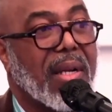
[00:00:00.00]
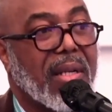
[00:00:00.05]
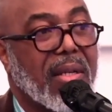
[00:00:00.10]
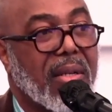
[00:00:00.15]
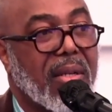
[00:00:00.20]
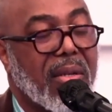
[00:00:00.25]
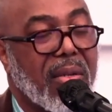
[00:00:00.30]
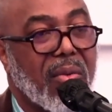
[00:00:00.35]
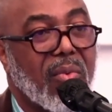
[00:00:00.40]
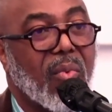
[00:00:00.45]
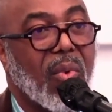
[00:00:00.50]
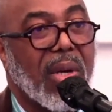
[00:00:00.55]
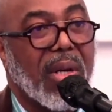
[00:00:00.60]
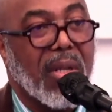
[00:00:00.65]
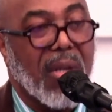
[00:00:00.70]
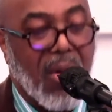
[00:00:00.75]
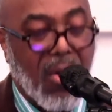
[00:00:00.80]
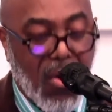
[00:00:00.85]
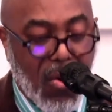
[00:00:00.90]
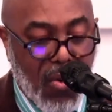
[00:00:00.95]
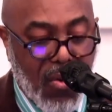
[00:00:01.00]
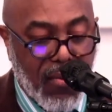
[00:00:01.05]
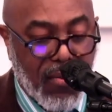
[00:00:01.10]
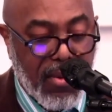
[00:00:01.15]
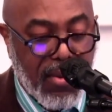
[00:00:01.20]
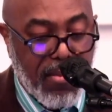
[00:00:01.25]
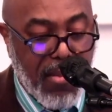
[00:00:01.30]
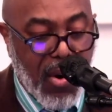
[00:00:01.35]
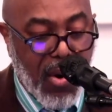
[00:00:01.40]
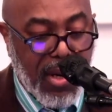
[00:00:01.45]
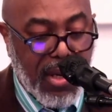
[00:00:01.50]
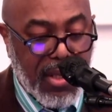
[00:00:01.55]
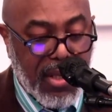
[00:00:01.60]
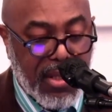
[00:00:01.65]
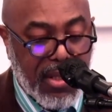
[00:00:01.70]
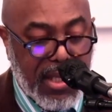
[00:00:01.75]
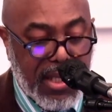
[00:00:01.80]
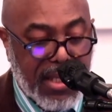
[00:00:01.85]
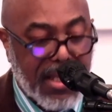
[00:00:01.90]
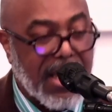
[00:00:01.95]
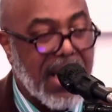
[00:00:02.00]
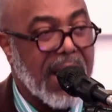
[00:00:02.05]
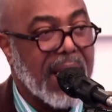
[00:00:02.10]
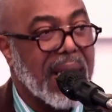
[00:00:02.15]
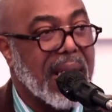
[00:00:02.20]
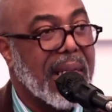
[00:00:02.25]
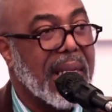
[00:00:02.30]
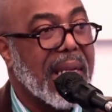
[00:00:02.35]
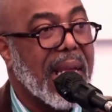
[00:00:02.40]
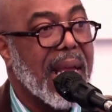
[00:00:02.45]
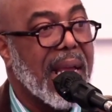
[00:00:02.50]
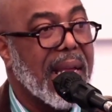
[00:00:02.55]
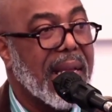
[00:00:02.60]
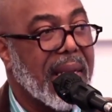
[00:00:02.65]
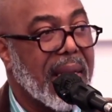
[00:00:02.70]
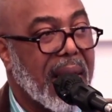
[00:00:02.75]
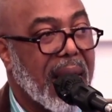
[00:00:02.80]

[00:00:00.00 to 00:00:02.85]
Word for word: do want to go over Mark 16 again